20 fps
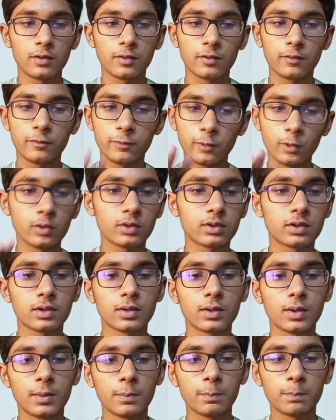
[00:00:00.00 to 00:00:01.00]
Fourth,
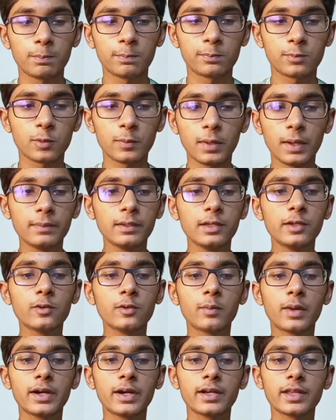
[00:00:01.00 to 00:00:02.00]
probably you
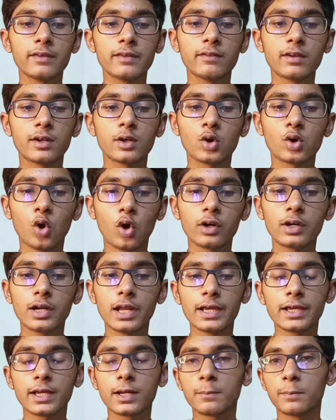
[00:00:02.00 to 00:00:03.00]
might even not
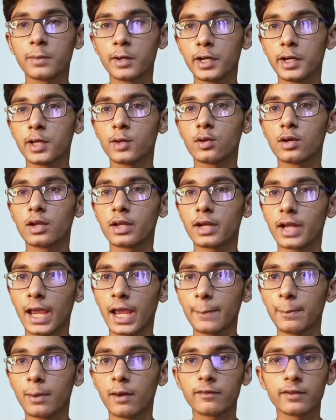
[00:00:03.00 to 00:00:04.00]
like a particular
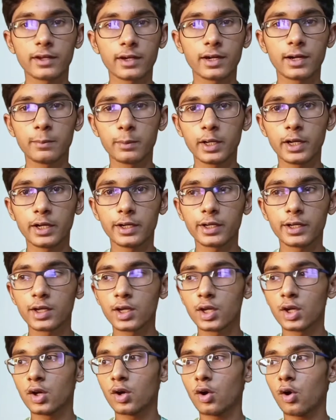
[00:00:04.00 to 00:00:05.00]
app after an update,
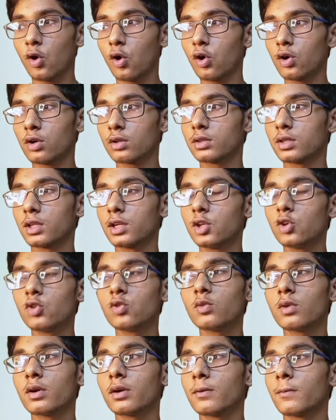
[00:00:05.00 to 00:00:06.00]
or the
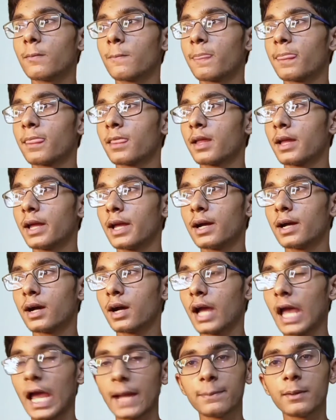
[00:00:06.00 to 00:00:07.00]
new
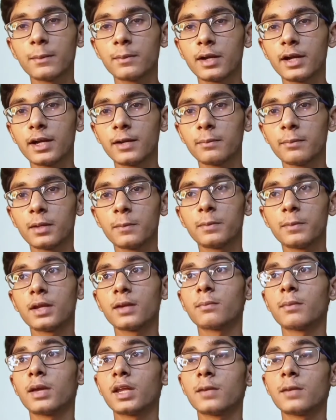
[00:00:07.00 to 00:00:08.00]
app update may bring many